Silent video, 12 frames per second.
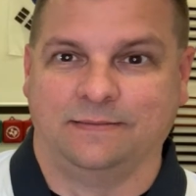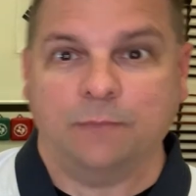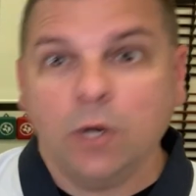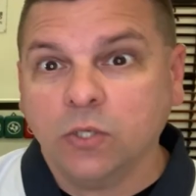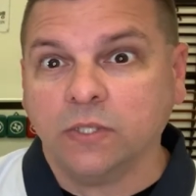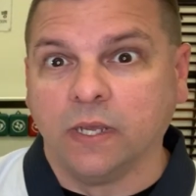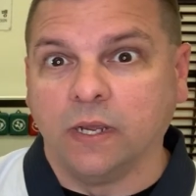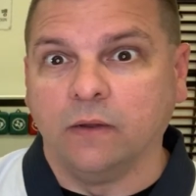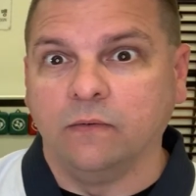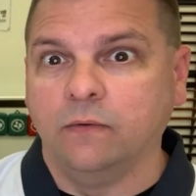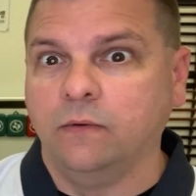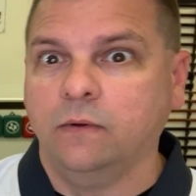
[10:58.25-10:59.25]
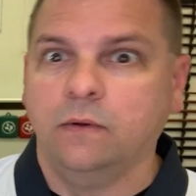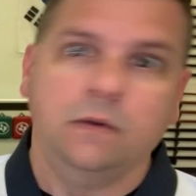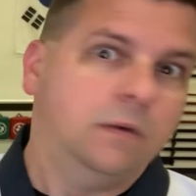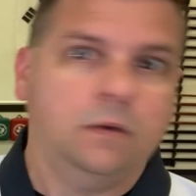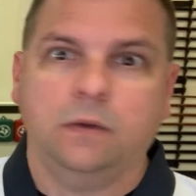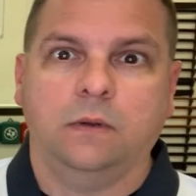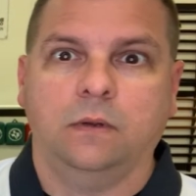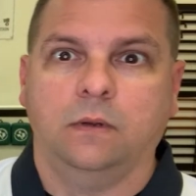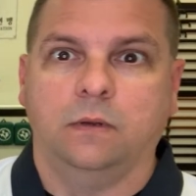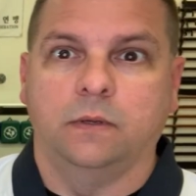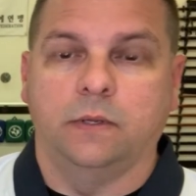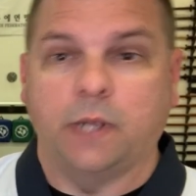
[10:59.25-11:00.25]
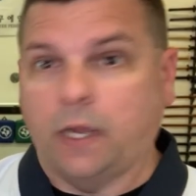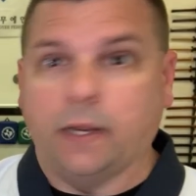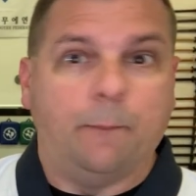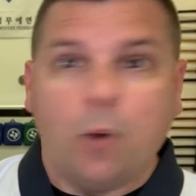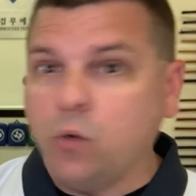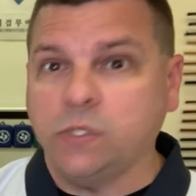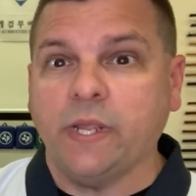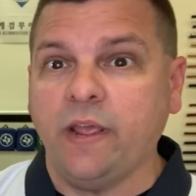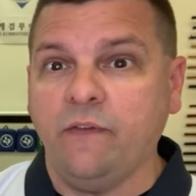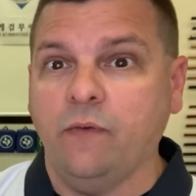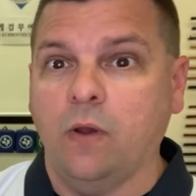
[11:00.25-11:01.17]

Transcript: Who's that? You got a bo staff?